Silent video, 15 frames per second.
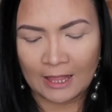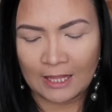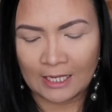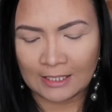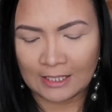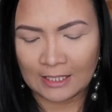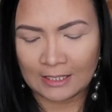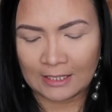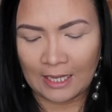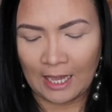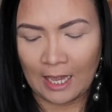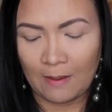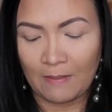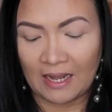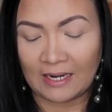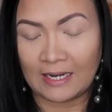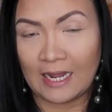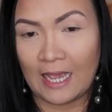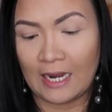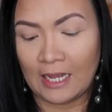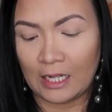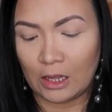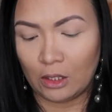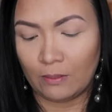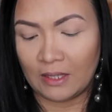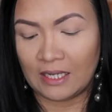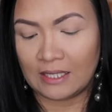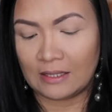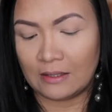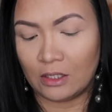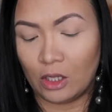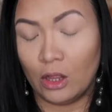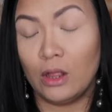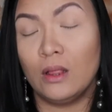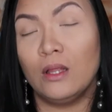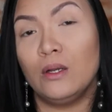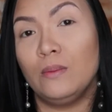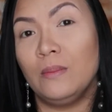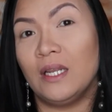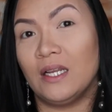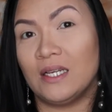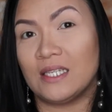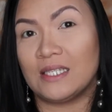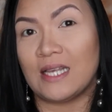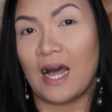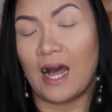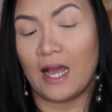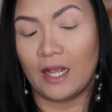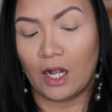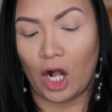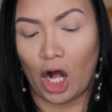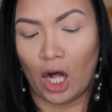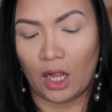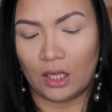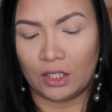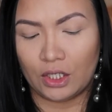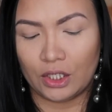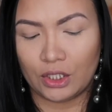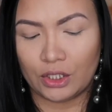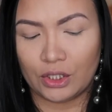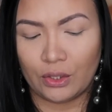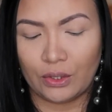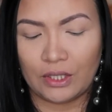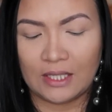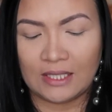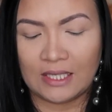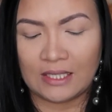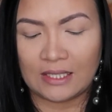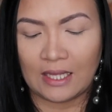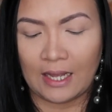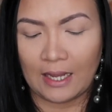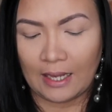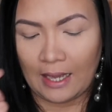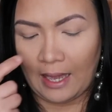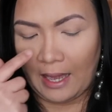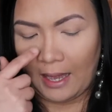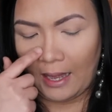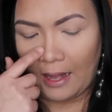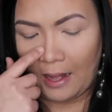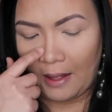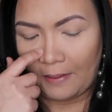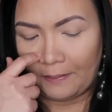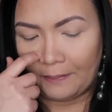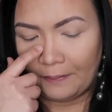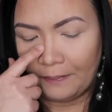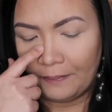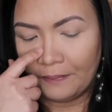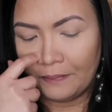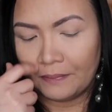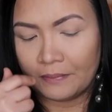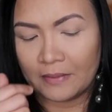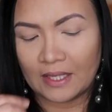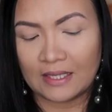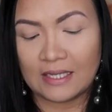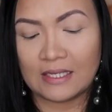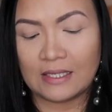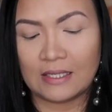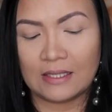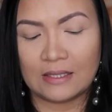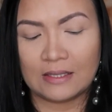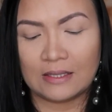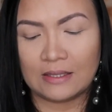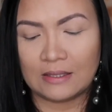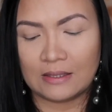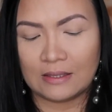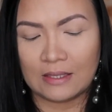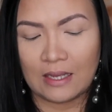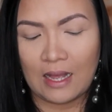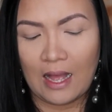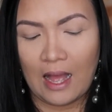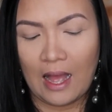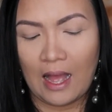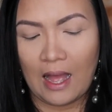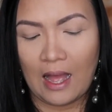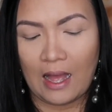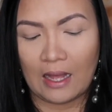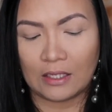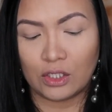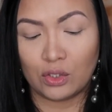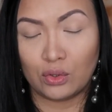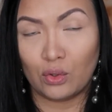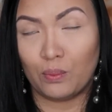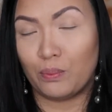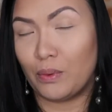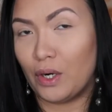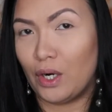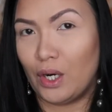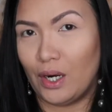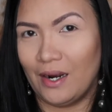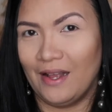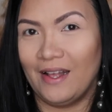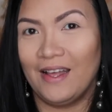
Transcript: this is a magnetic luminous eye color. So this is like a this is a super